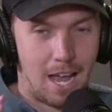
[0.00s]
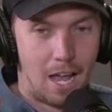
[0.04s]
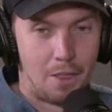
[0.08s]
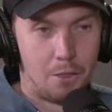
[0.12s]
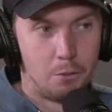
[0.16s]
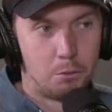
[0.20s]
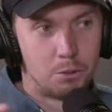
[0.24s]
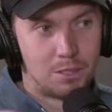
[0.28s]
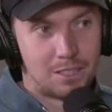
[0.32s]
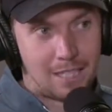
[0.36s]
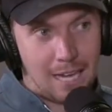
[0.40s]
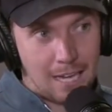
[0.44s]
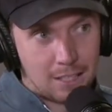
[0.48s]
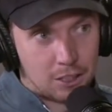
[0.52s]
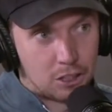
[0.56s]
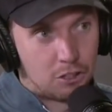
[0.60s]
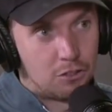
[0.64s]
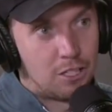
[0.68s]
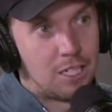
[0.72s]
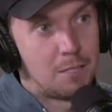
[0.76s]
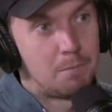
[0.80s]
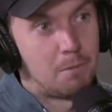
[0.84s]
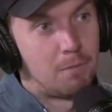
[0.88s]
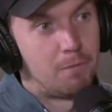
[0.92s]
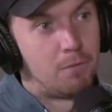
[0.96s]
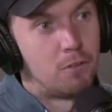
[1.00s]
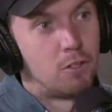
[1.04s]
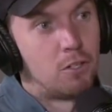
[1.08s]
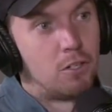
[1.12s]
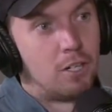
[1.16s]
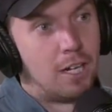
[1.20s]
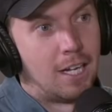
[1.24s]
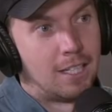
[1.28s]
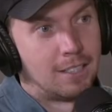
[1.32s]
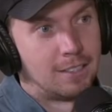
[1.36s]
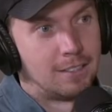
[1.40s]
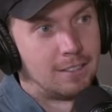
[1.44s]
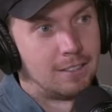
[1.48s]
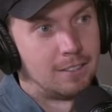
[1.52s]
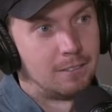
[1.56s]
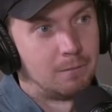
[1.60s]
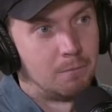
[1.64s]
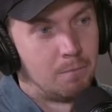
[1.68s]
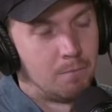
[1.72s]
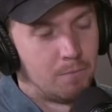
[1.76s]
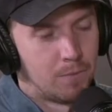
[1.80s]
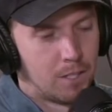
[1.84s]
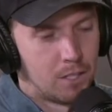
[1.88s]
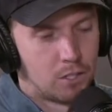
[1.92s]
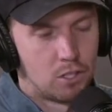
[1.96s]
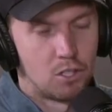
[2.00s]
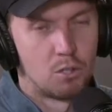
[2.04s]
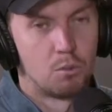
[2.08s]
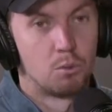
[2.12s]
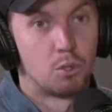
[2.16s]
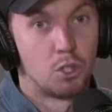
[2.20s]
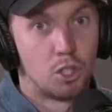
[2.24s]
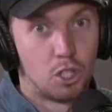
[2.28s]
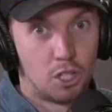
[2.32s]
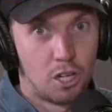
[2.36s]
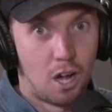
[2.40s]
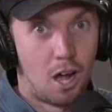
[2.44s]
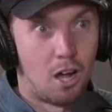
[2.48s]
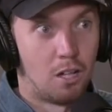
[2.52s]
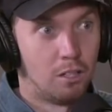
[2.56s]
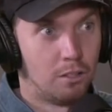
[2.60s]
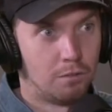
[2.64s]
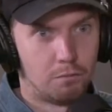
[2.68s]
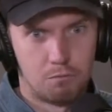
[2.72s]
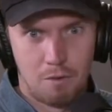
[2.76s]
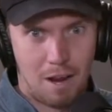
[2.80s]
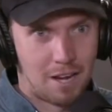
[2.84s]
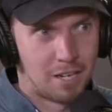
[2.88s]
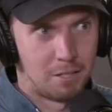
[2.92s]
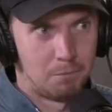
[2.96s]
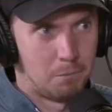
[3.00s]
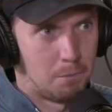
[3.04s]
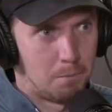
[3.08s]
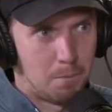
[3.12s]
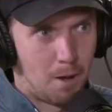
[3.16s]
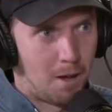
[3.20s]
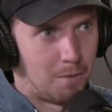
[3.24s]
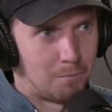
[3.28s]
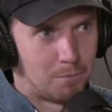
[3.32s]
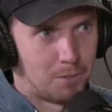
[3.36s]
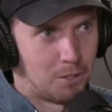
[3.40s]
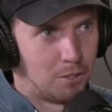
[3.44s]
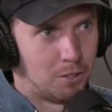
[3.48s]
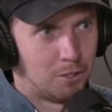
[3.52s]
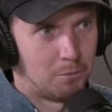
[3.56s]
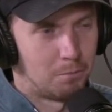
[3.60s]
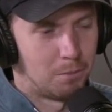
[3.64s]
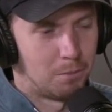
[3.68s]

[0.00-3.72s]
and there was categories beforehand. So there was golf randomly popped up.